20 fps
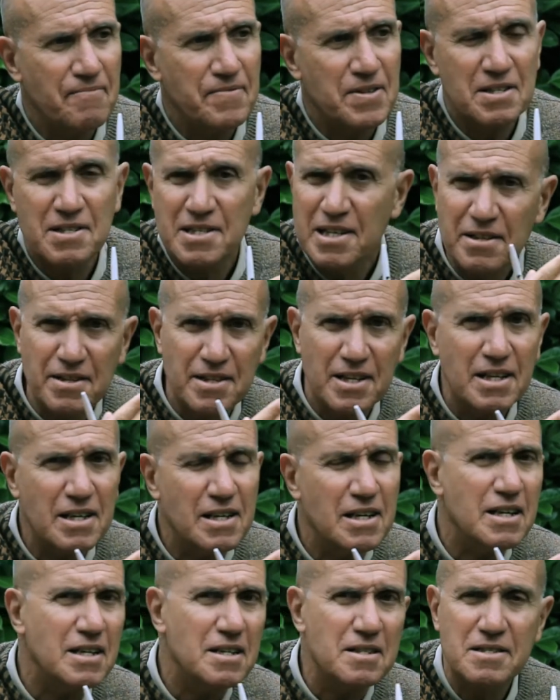Sydney
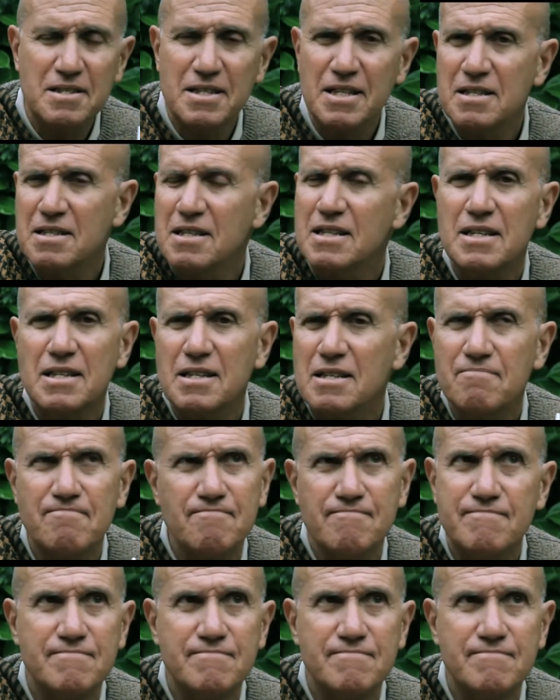is literally